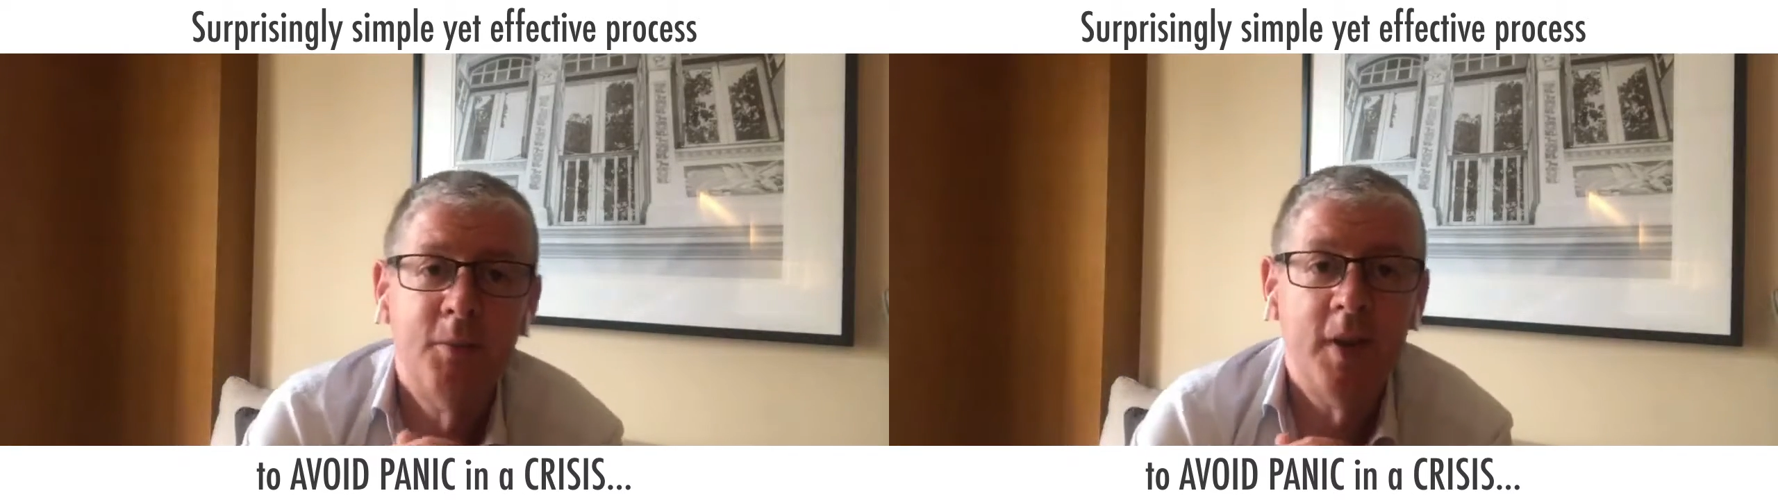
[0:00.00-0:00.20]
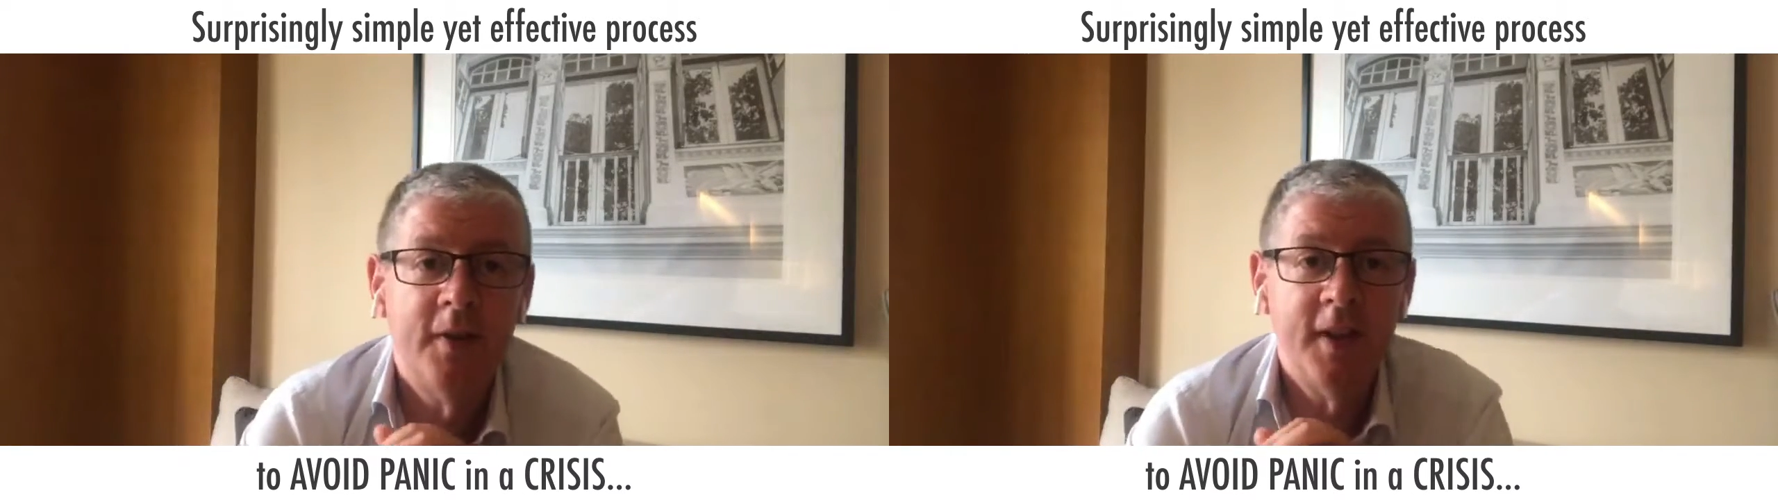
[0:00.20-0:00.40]

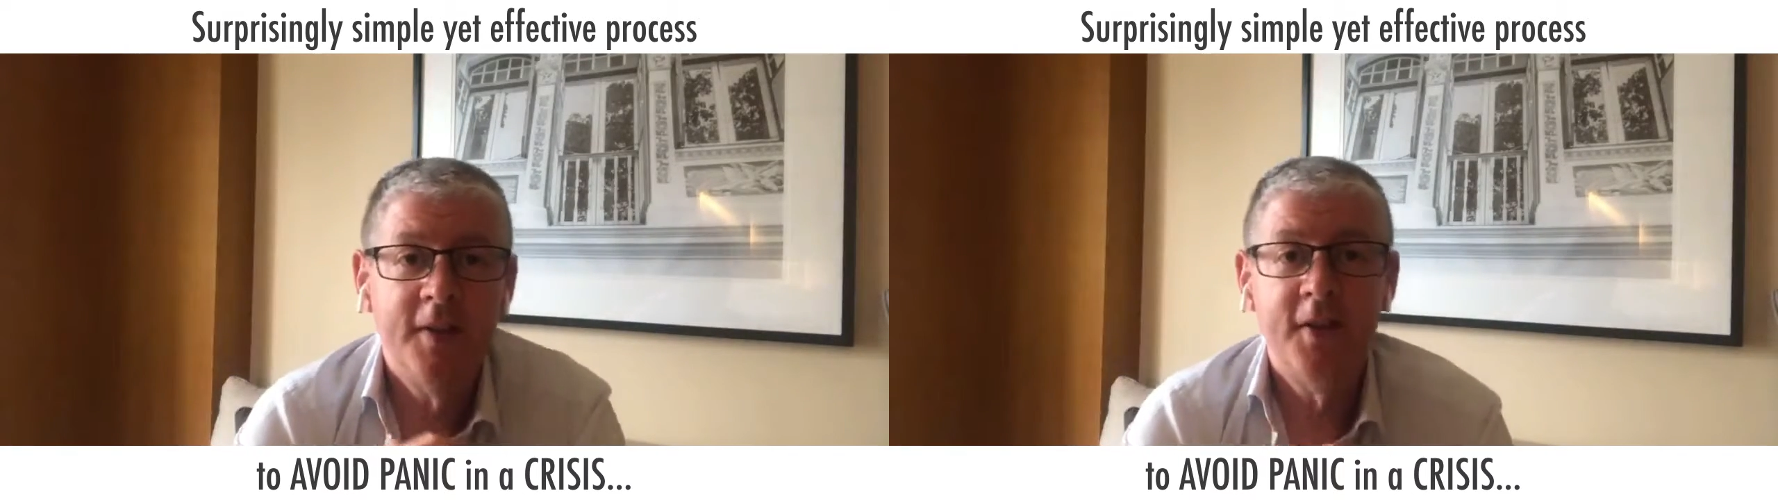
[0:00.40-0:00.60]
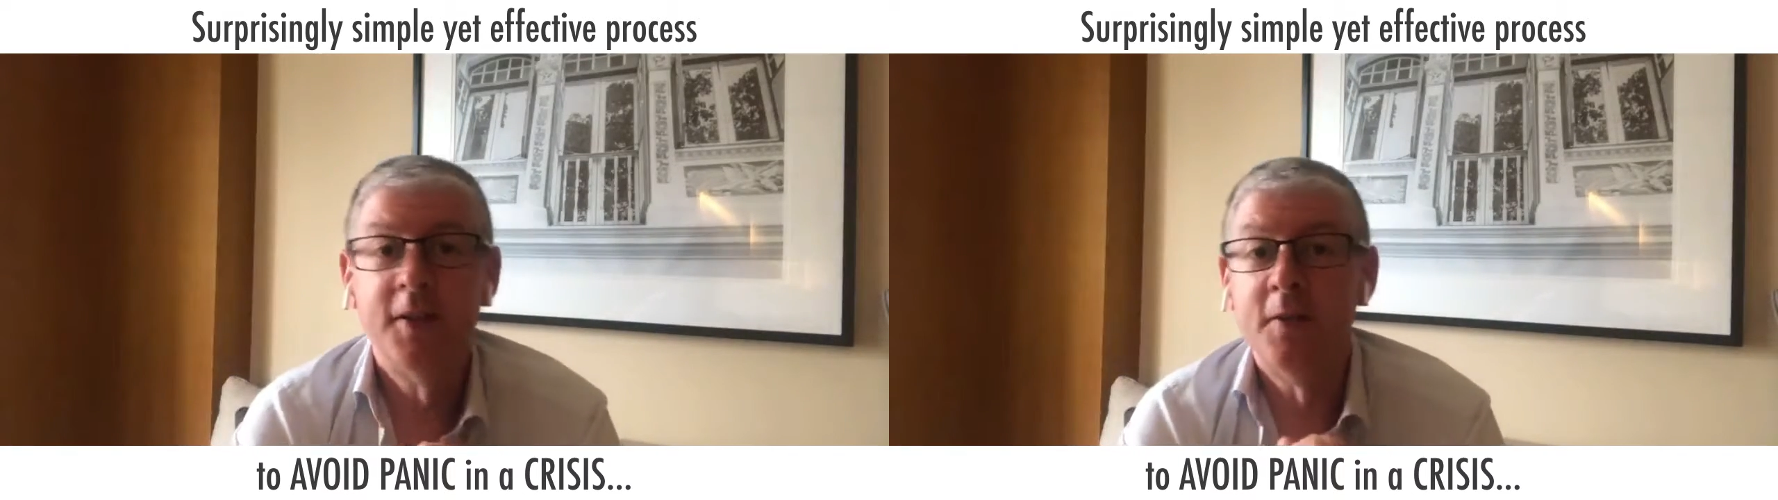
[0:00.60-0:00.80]
perfectly
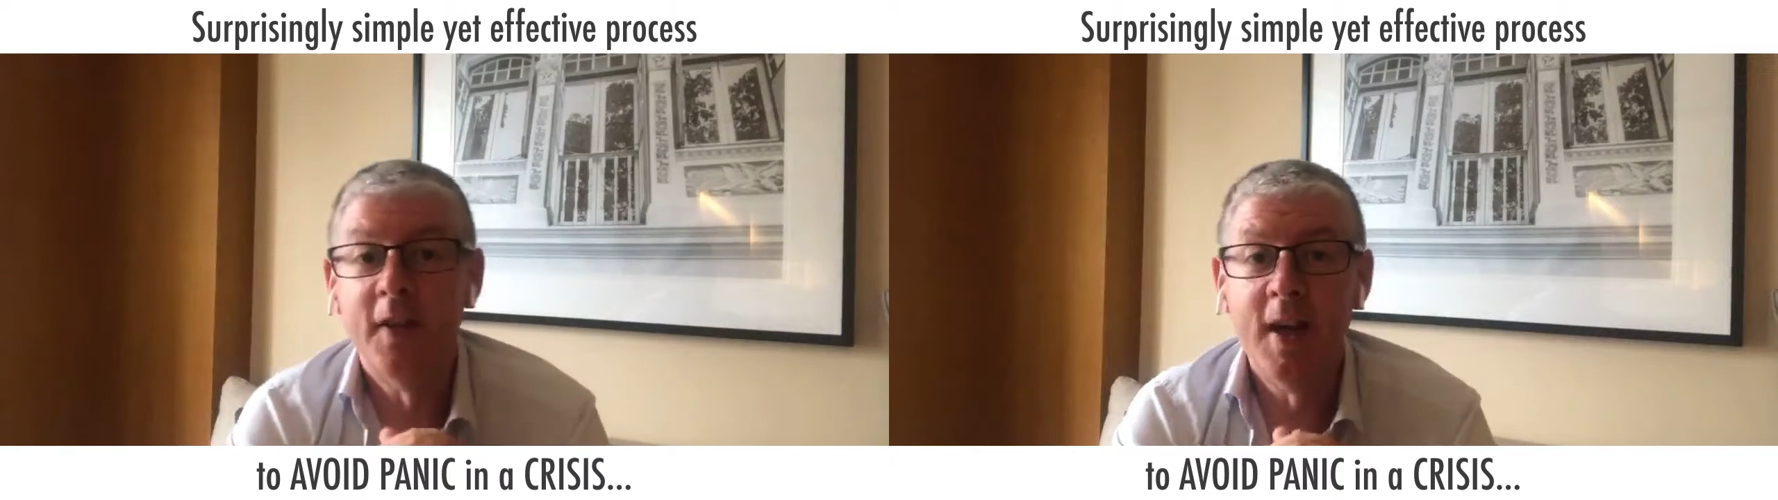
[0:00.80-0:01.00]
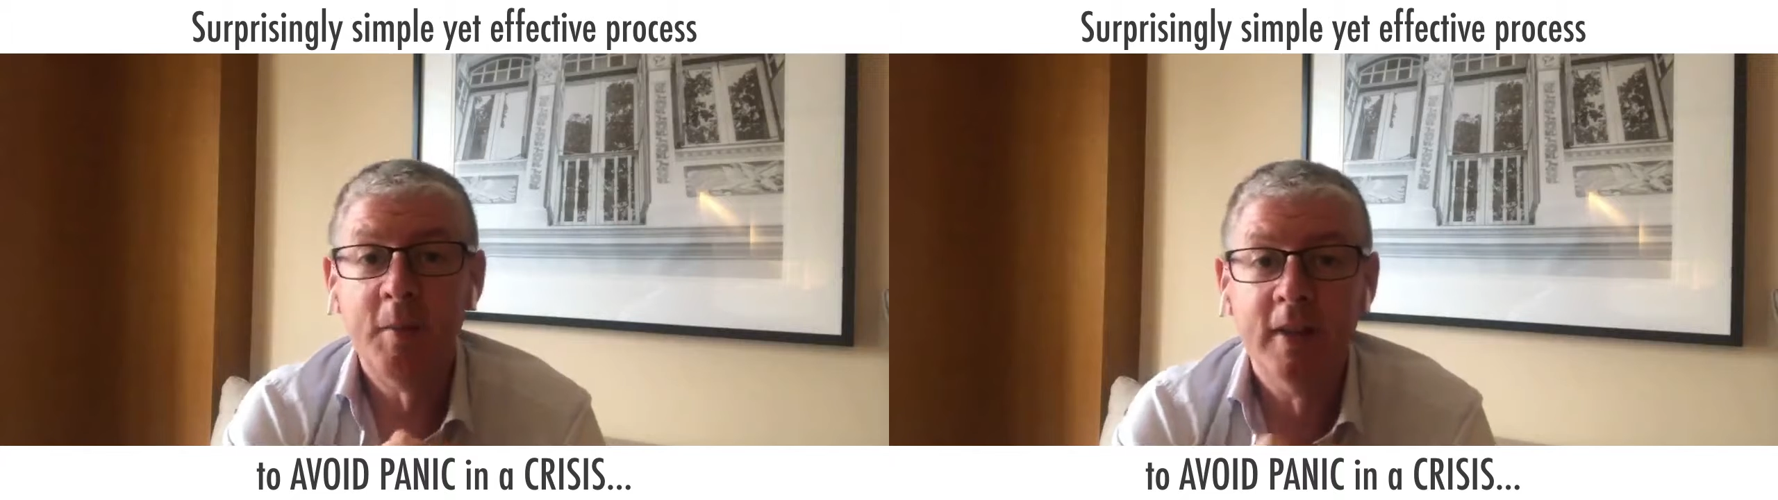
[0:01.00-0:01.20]

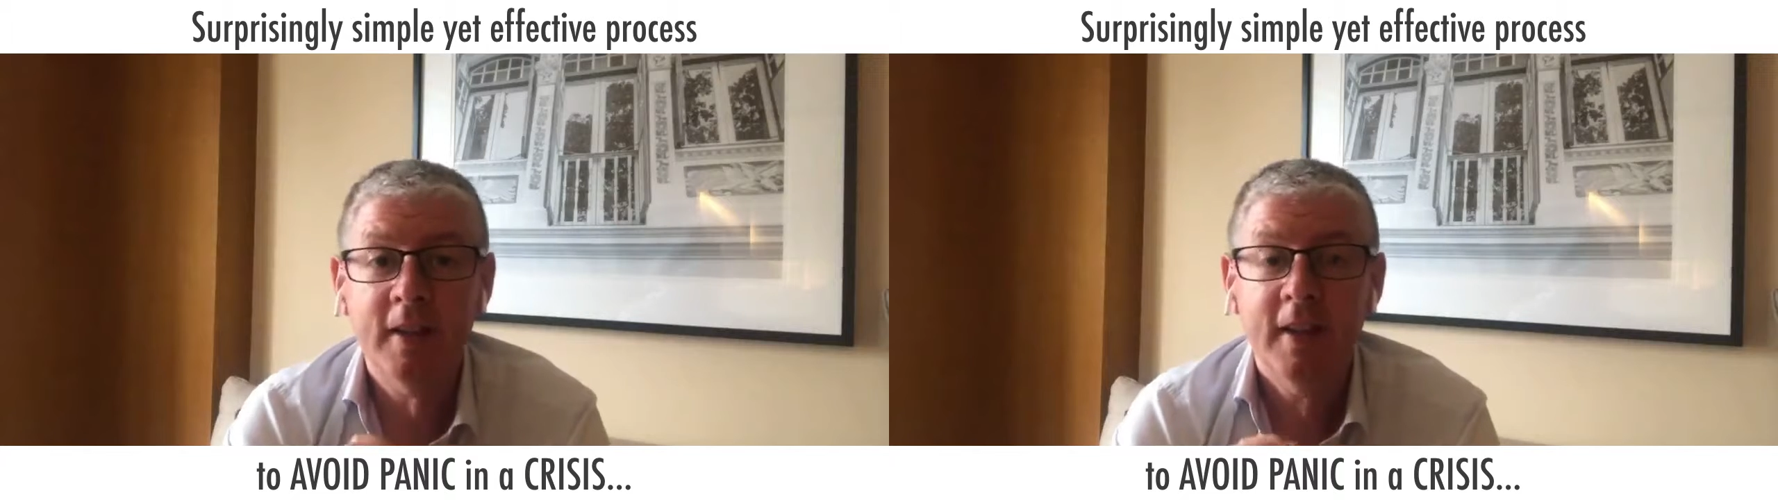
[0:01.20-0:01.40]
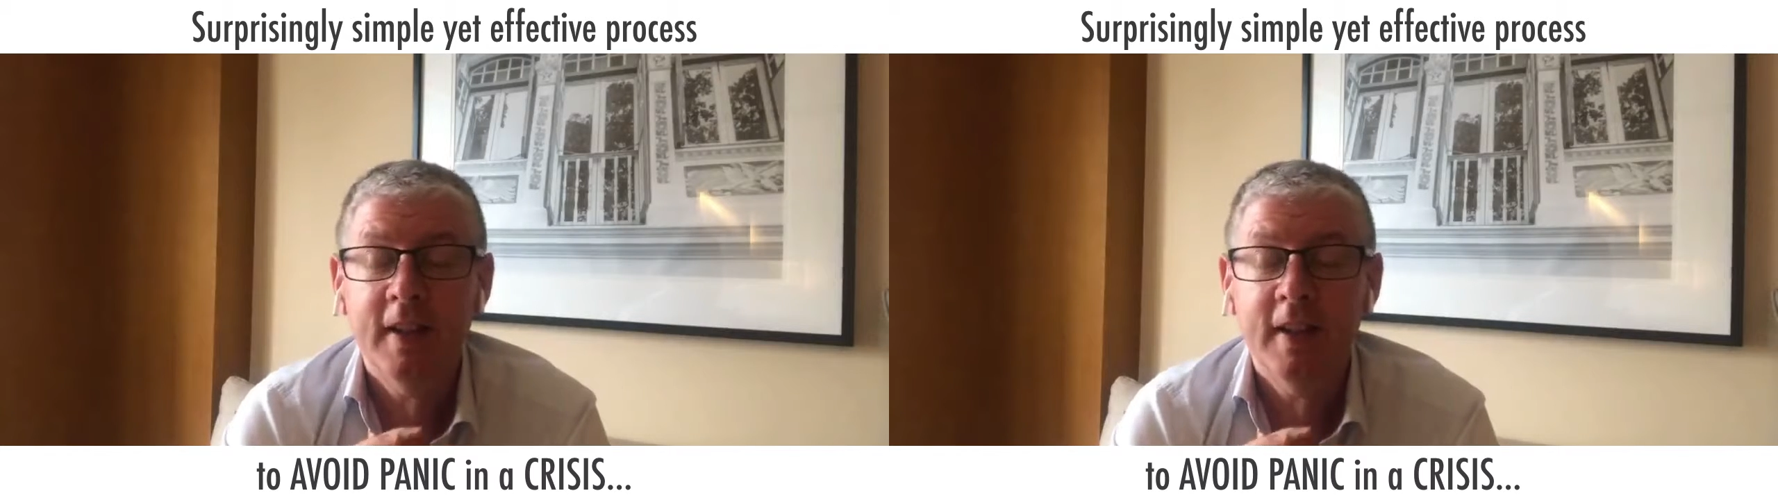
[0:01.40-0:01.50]
justifiable